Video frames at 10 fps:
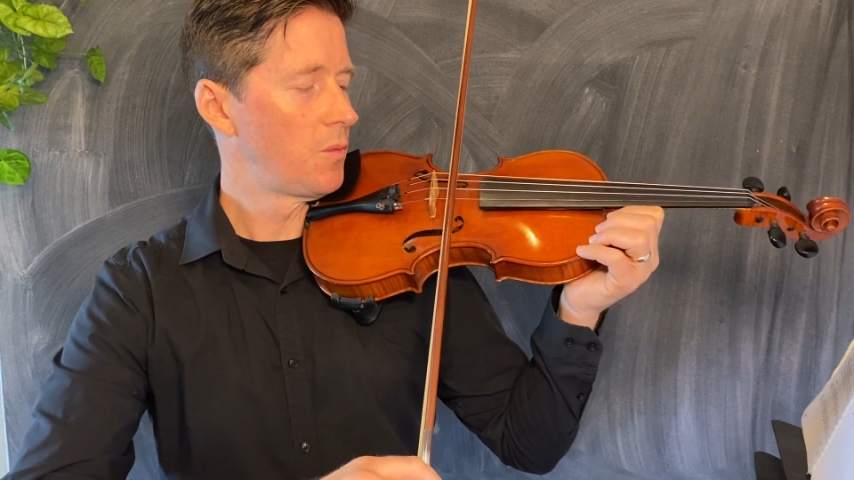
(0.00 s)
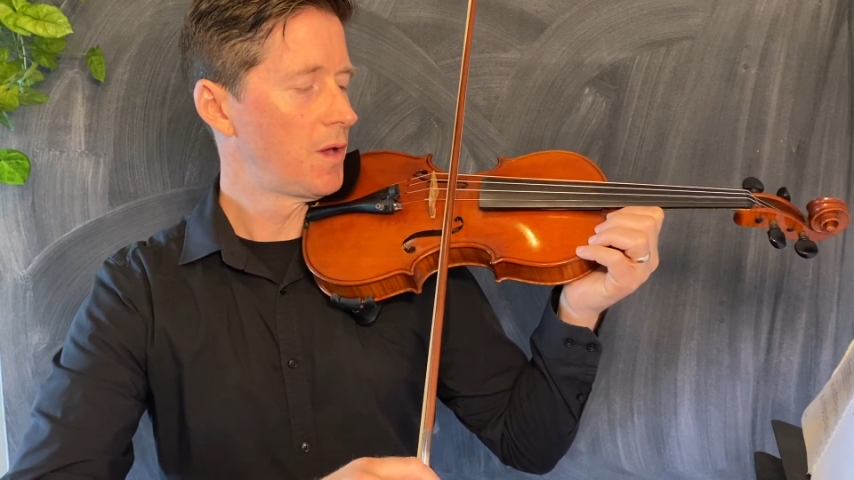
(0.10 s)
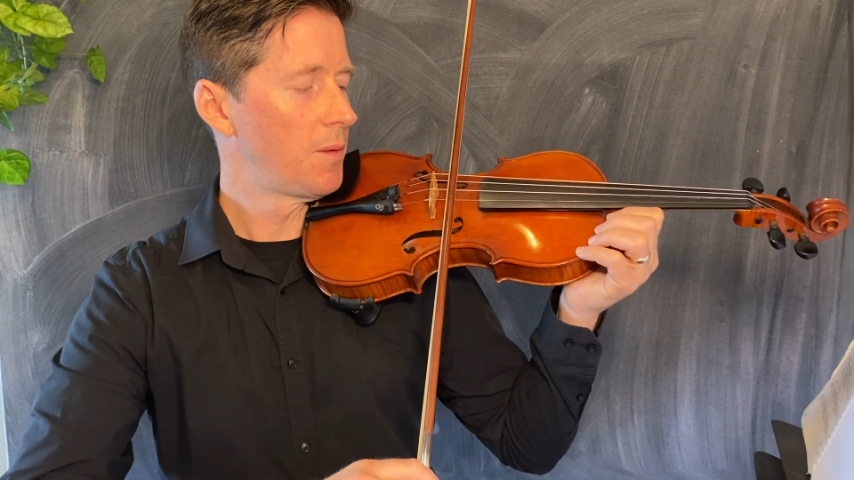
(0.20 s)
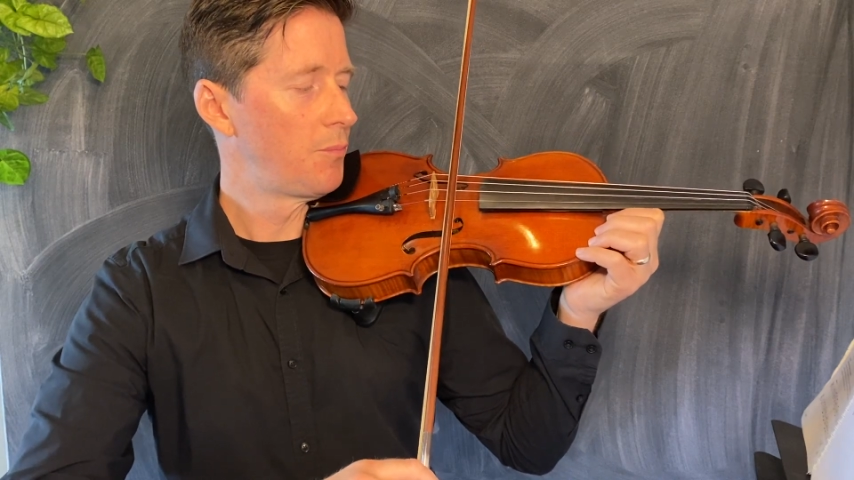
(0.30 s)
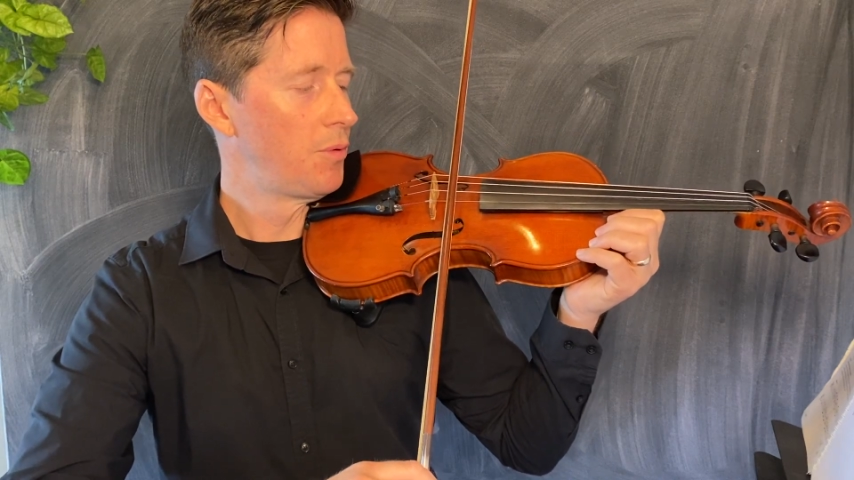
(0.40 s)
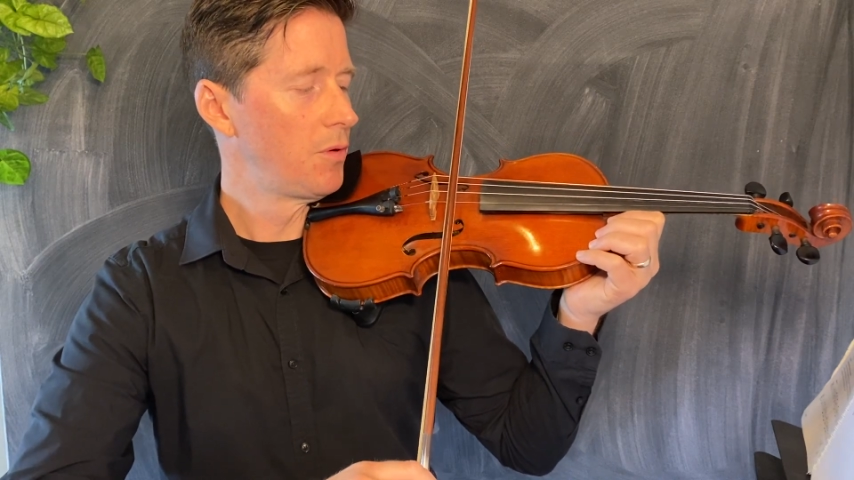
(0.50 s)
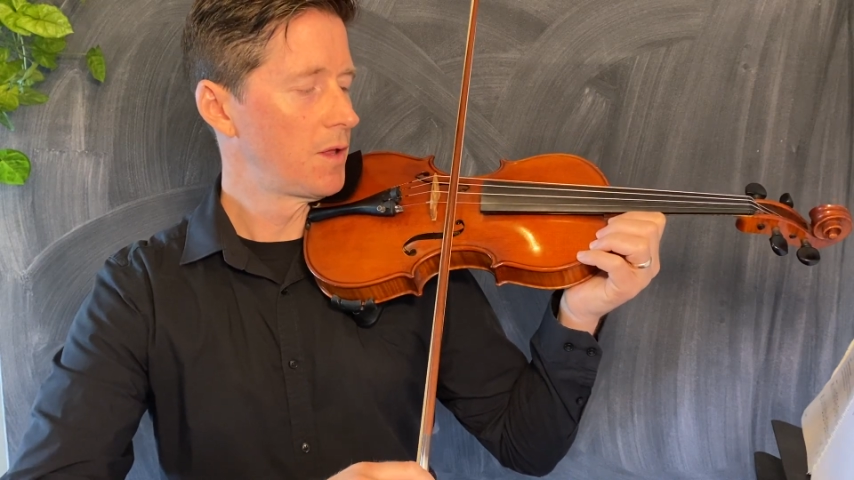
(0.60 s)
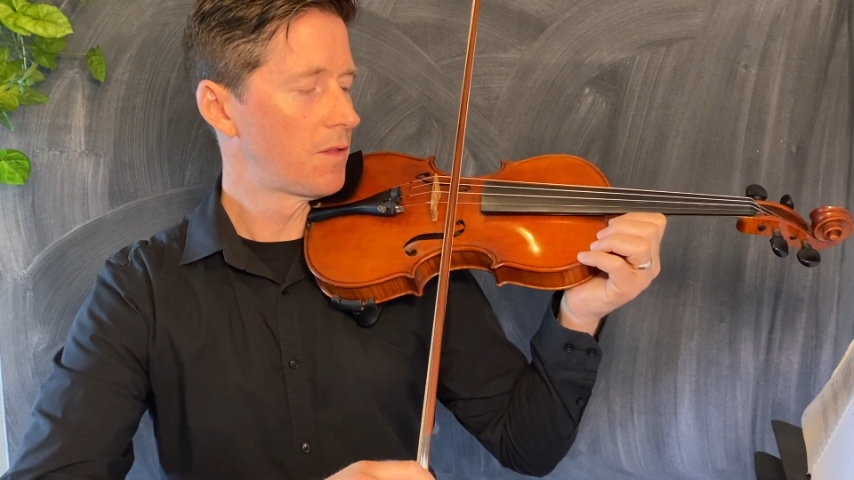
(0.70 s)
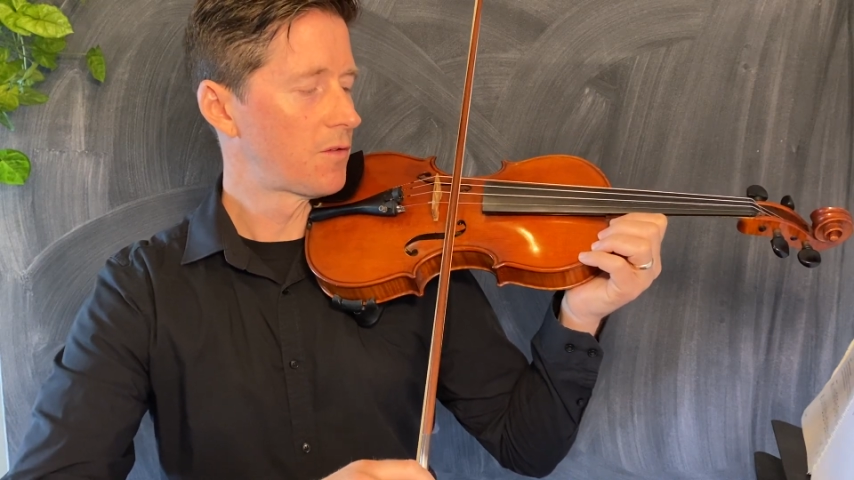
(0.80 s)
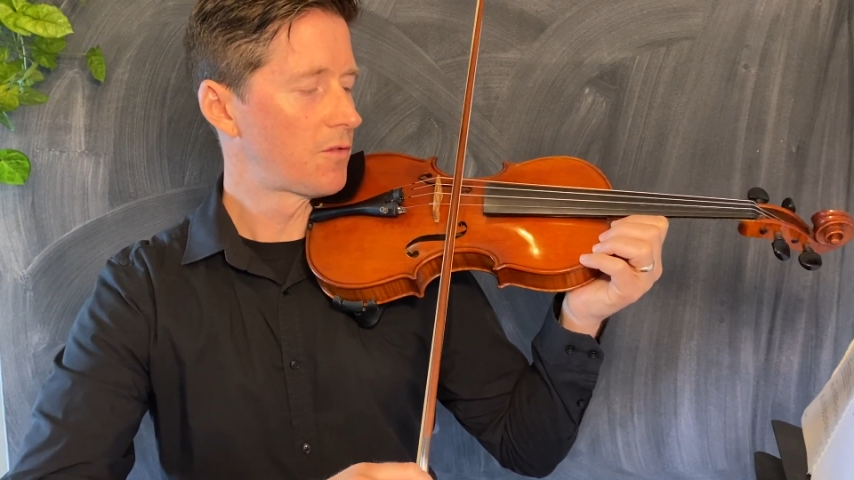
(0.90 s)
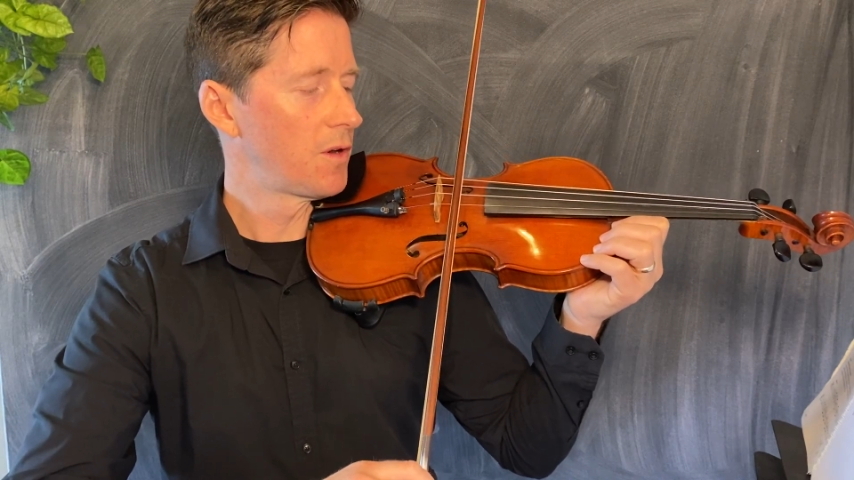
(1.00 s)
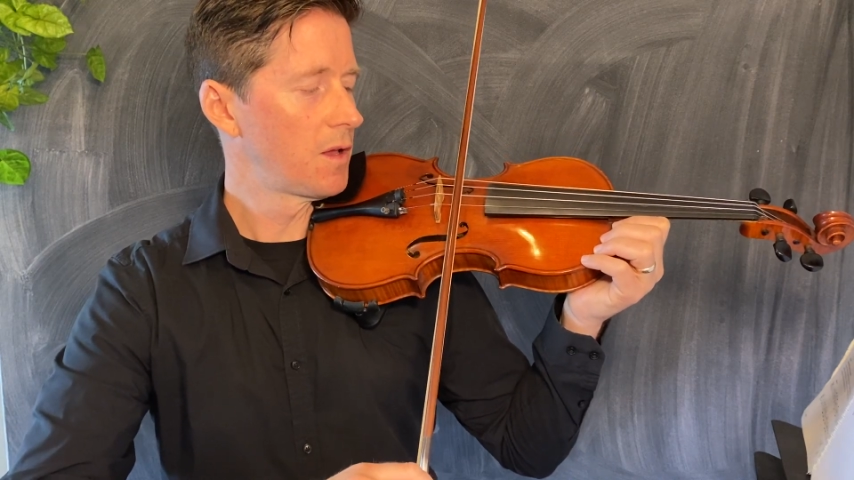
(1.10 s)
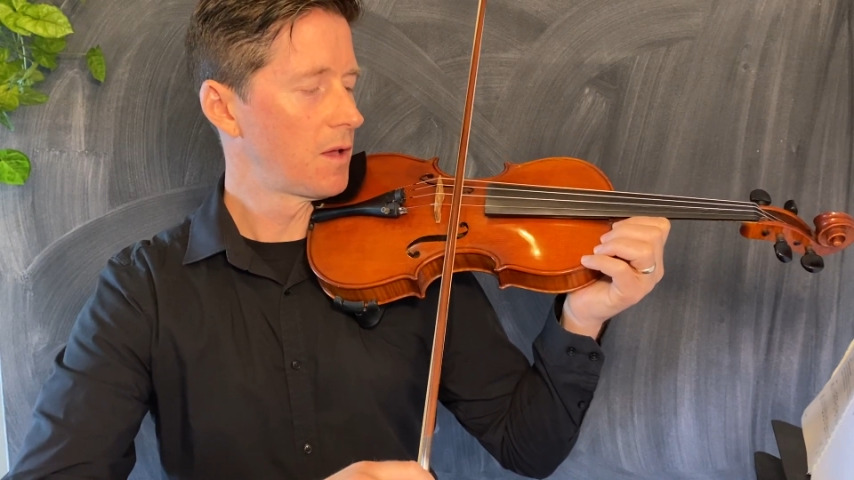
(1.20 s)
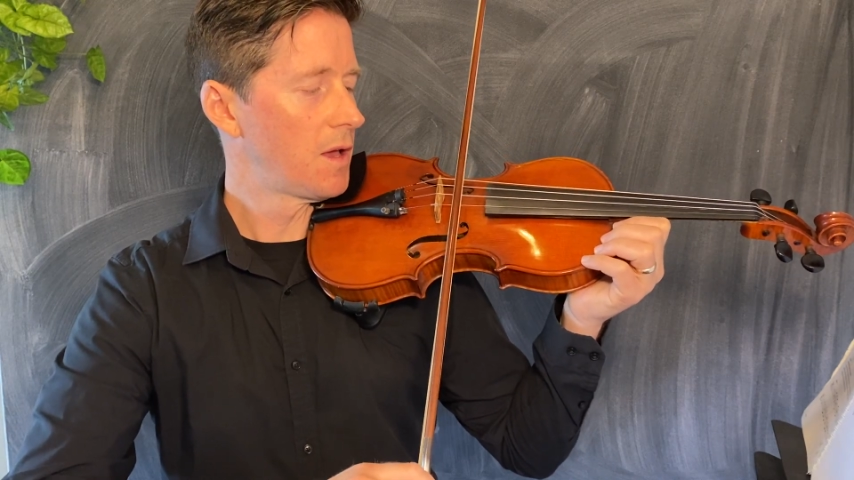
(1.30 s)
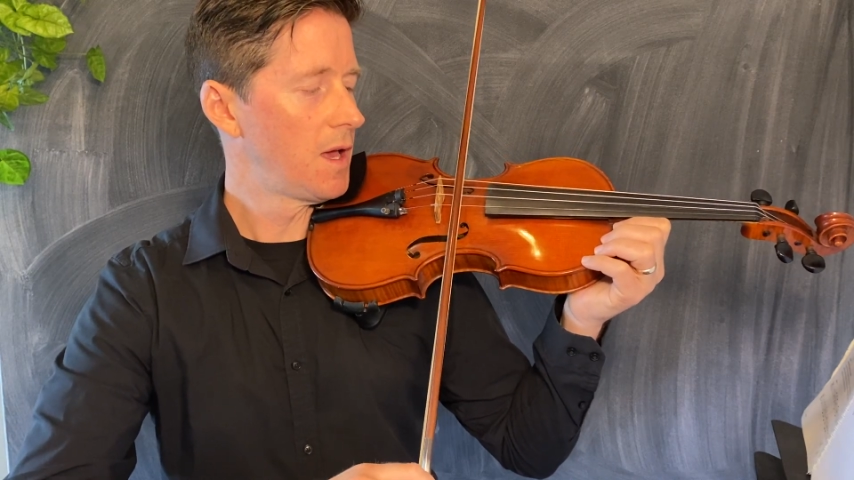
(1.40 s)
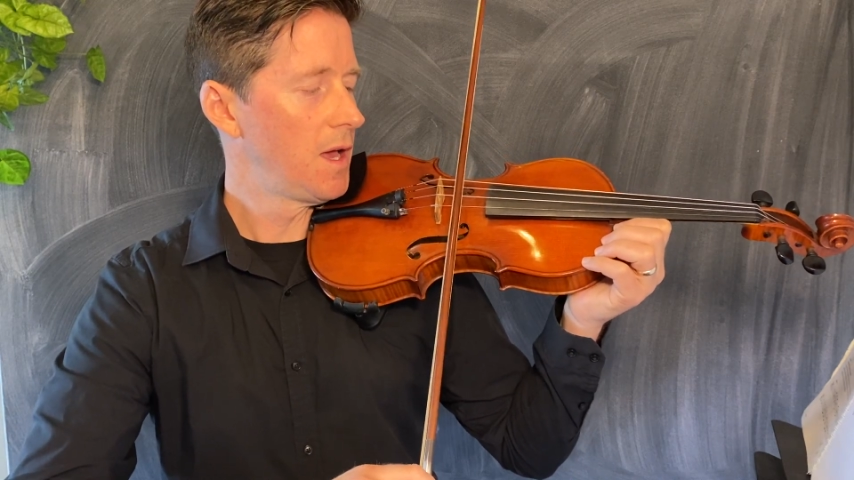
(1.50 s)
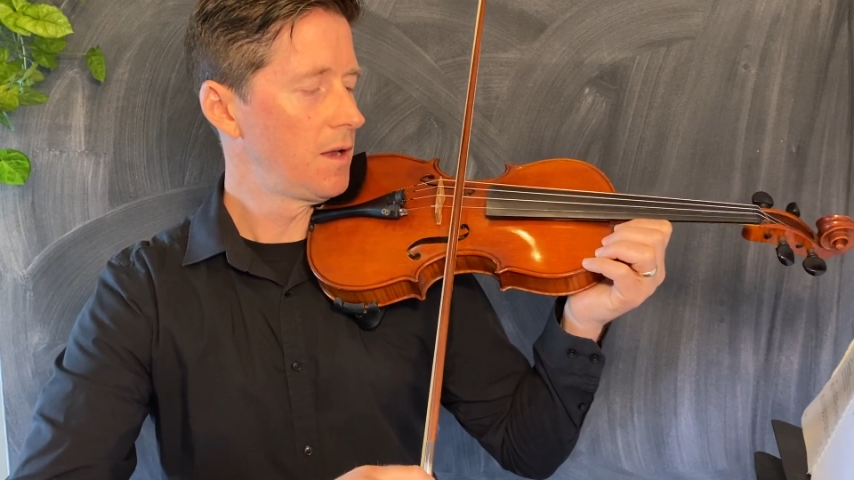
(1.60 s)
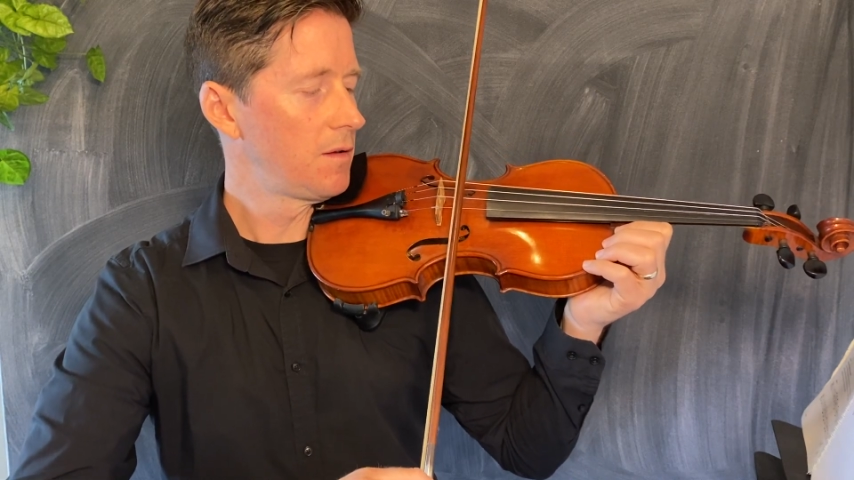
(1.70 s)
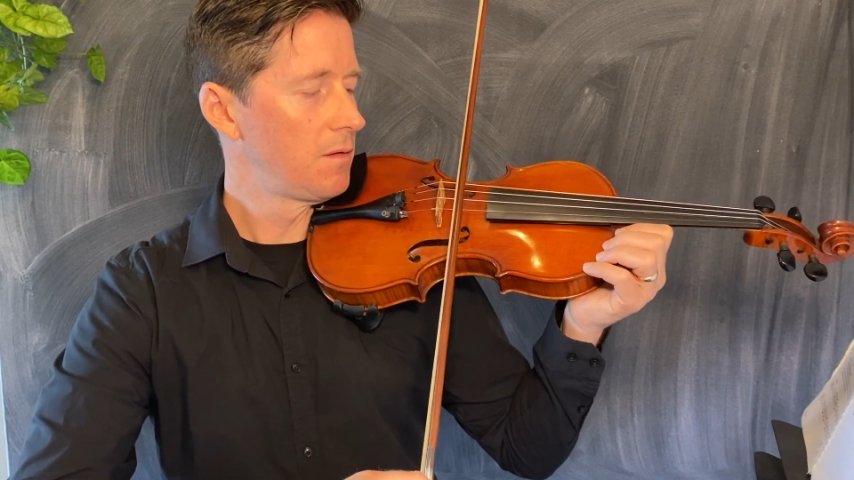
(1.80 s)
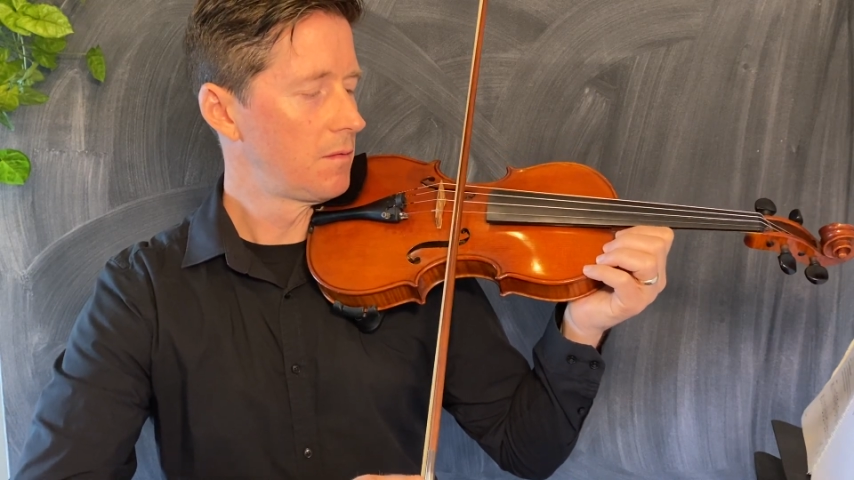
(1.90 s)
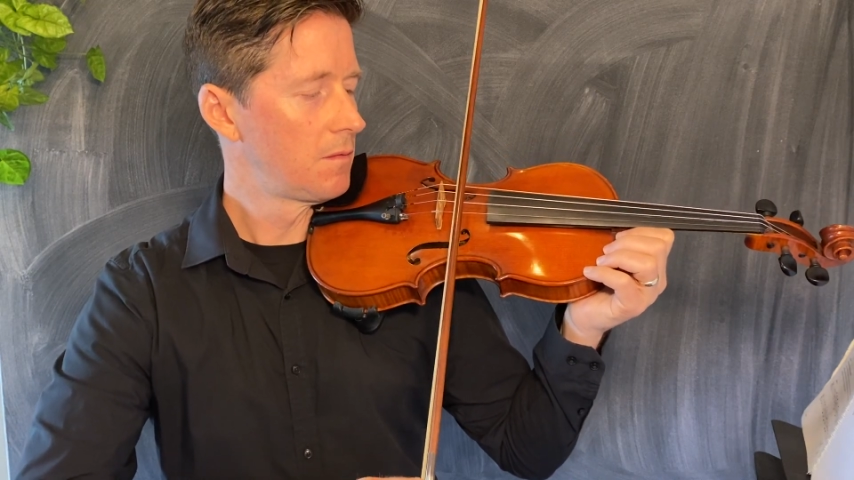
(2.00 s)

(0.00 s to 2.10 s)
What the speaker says: We are pulling the string and